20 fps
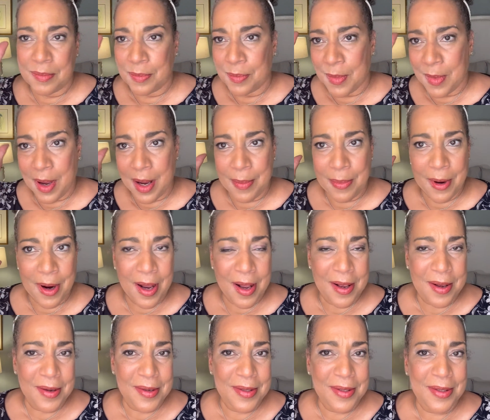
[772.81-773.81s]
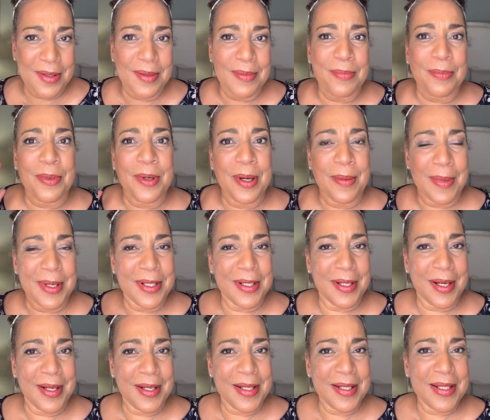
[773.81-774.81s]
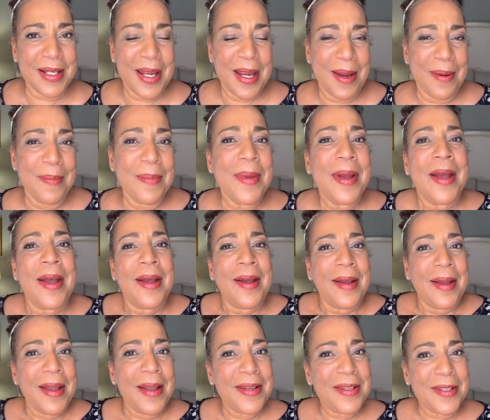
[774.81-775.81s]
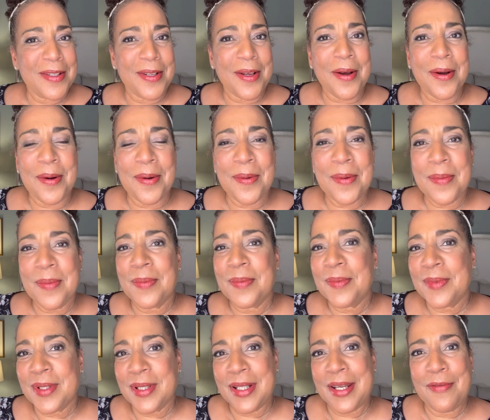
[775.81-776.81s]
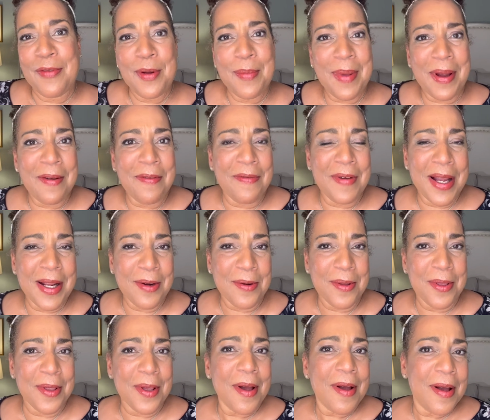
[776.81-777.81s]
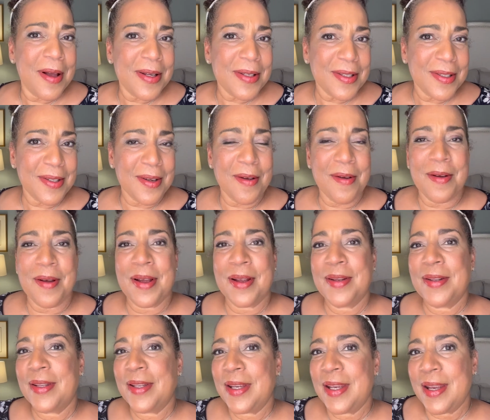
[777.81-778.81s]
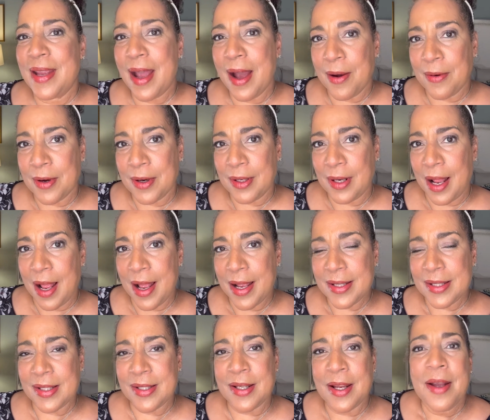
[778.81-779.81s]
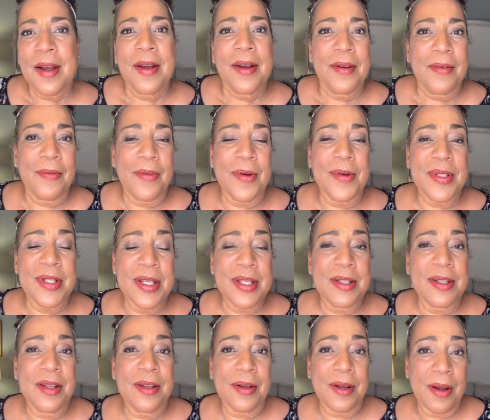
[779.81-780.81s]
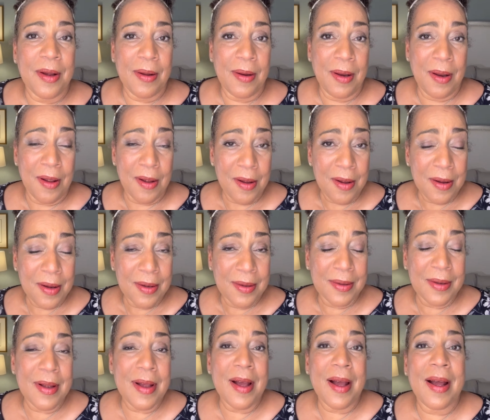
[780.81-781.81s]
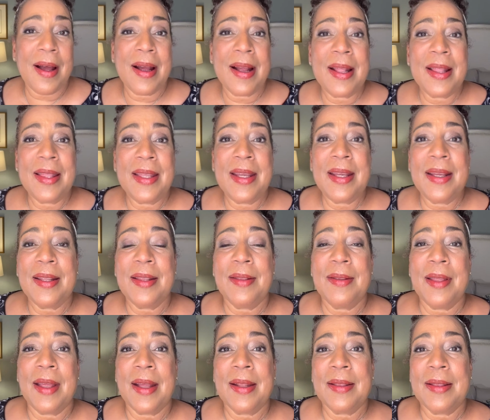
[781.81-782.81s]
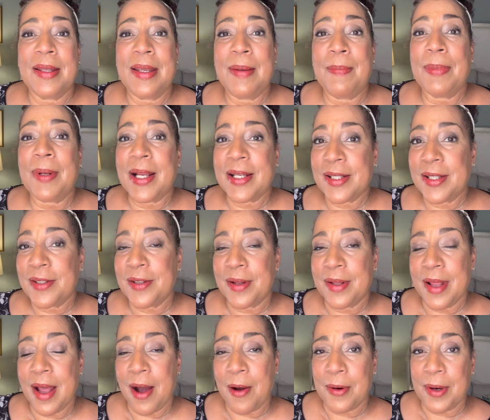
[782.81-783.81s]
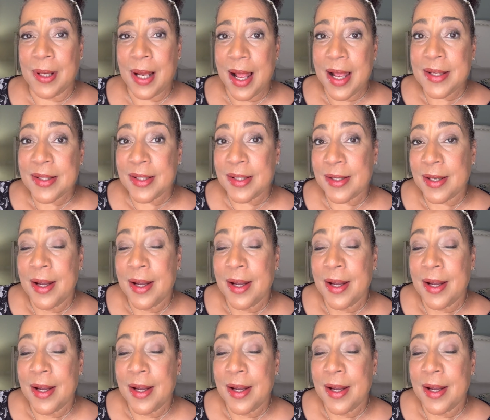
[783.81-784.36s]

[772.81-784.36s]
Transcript: eyebrows, pretty much done the same. And so, to give you my final thoughts on the Hourglass versus the Guerlain, I think that the pluses on the Hourglass